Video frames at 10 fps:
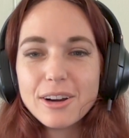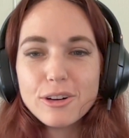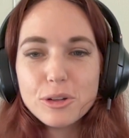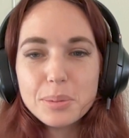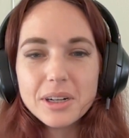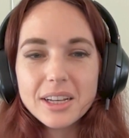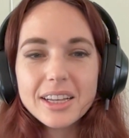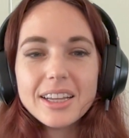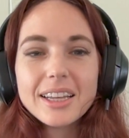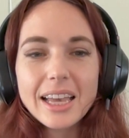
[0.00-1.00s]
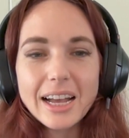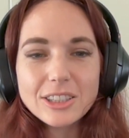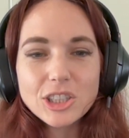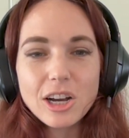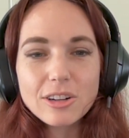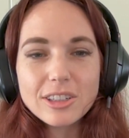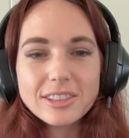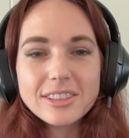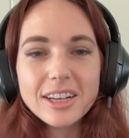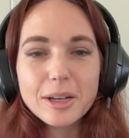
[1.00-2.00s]
Her new book, Cat
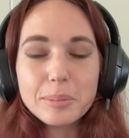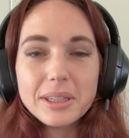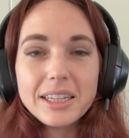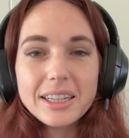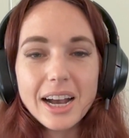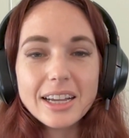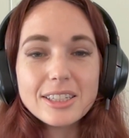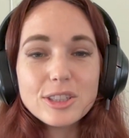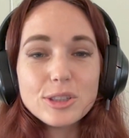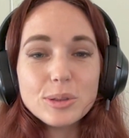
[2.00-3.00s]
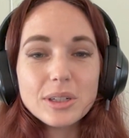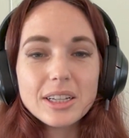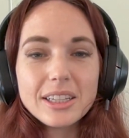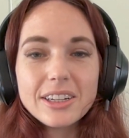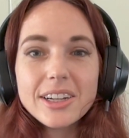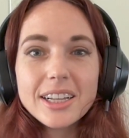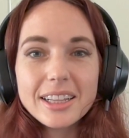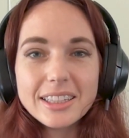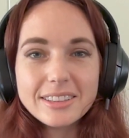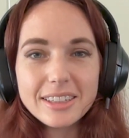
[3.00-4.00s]
Chakras, a complete guide to clearing,
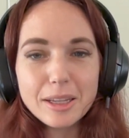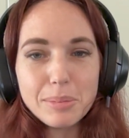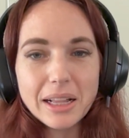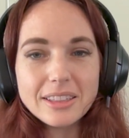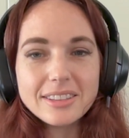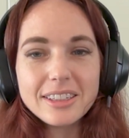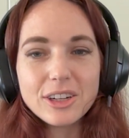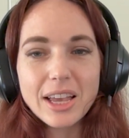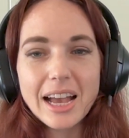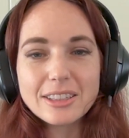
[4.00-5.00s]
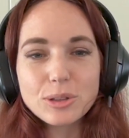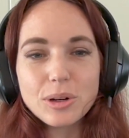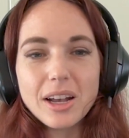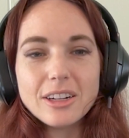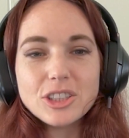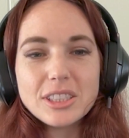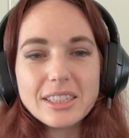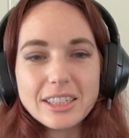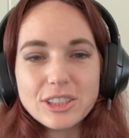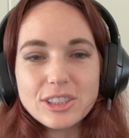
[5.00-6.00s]
cleansing, and balancing your cat's core energy
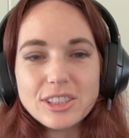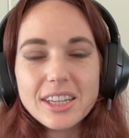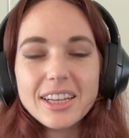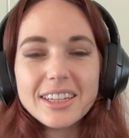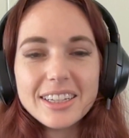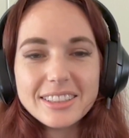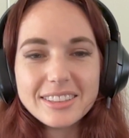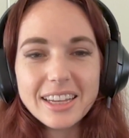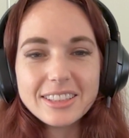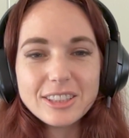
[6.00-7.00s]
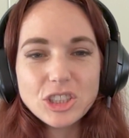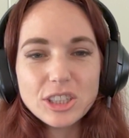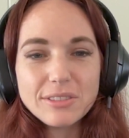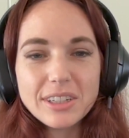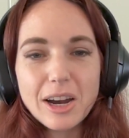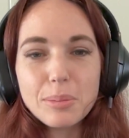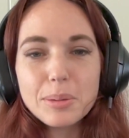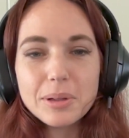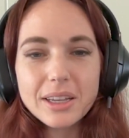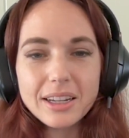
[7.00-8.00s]
centers, is set to shift how
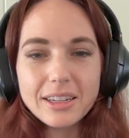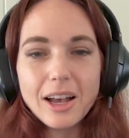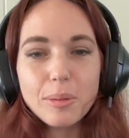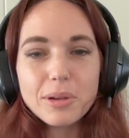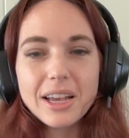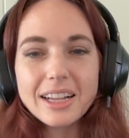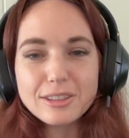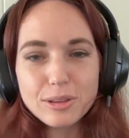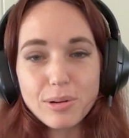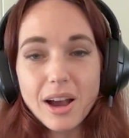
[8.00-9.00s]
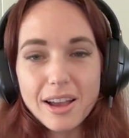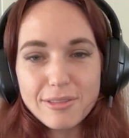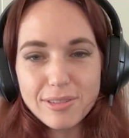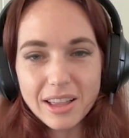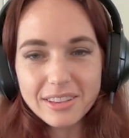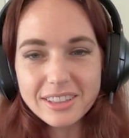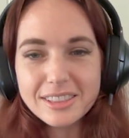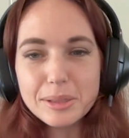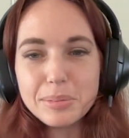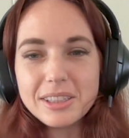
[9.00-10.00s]
people can help their cats thrive rather than
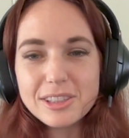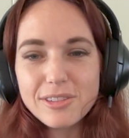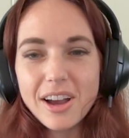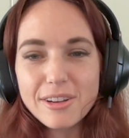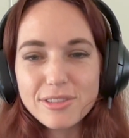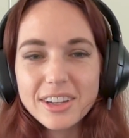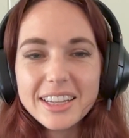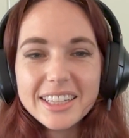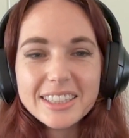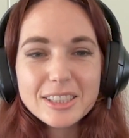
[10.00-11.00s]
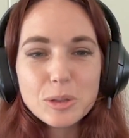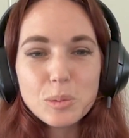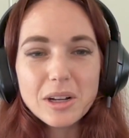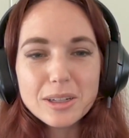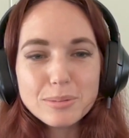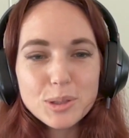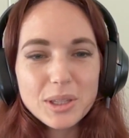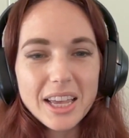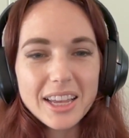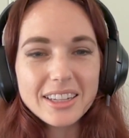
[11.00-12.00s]
simply survive. So welcome,
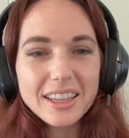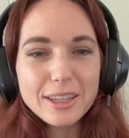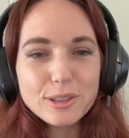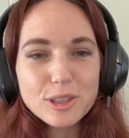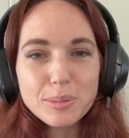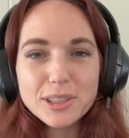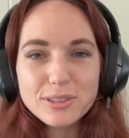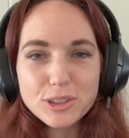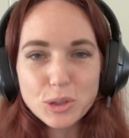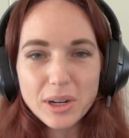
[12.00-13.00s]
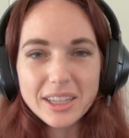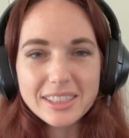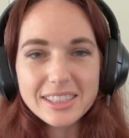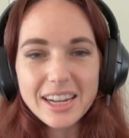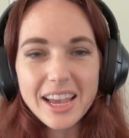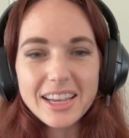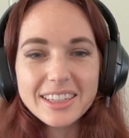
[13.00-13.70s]
Julie Anne. Thank you so much for joining us today.